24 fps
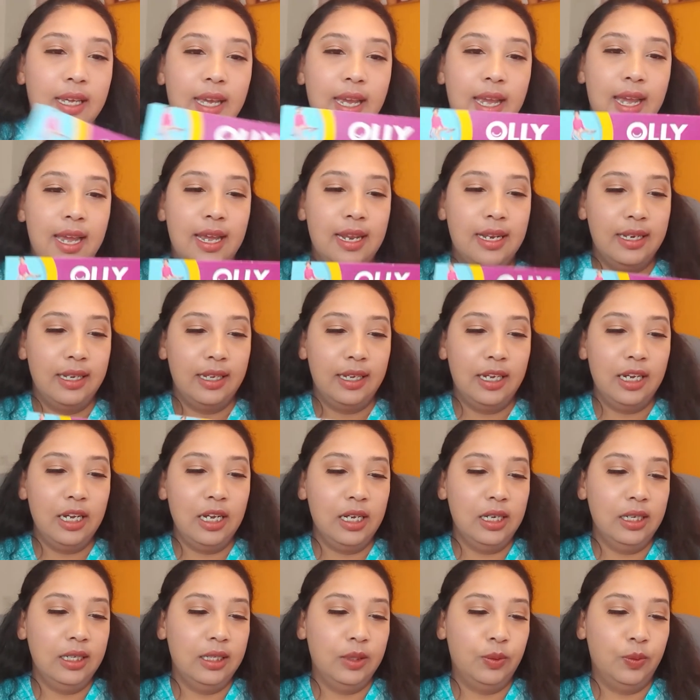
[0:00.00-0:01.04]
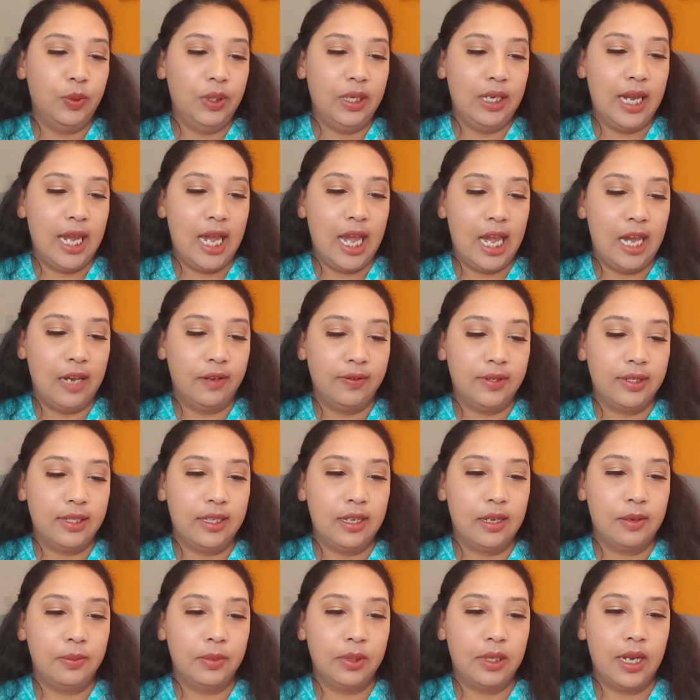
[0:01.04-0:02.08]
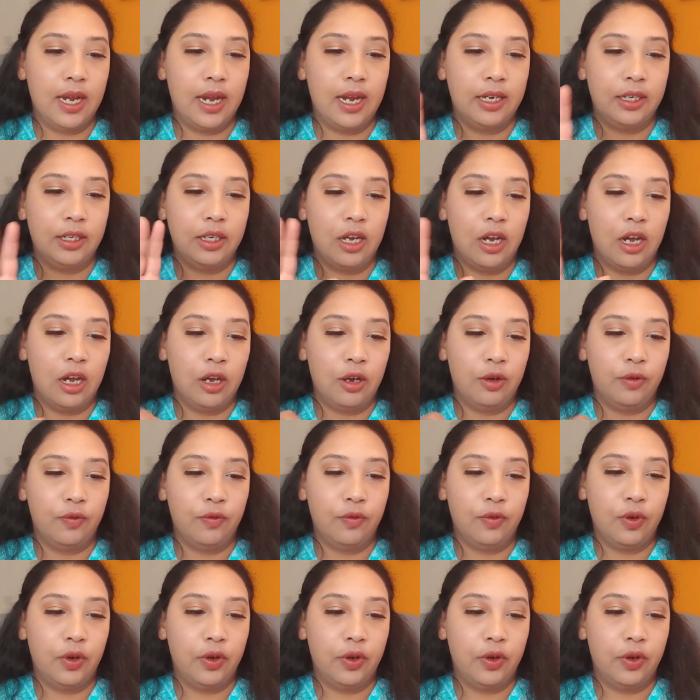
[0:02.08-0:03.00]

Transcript: And here we have some kind of